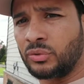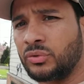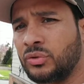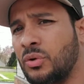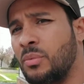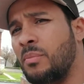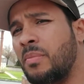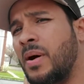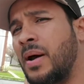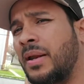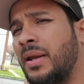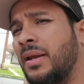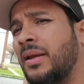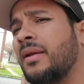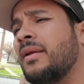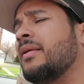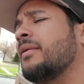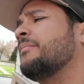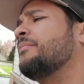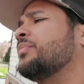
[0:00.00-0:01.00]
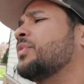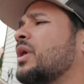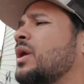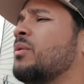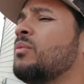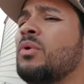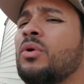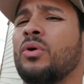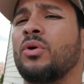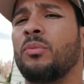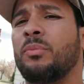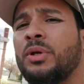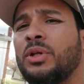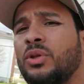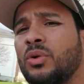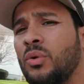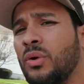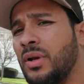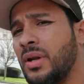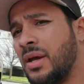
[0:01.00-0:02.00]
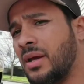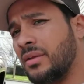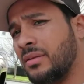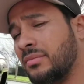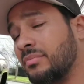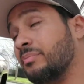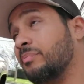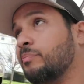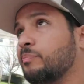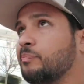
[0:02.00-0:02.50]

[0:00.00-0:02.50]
to somebody, and we're going to be doing that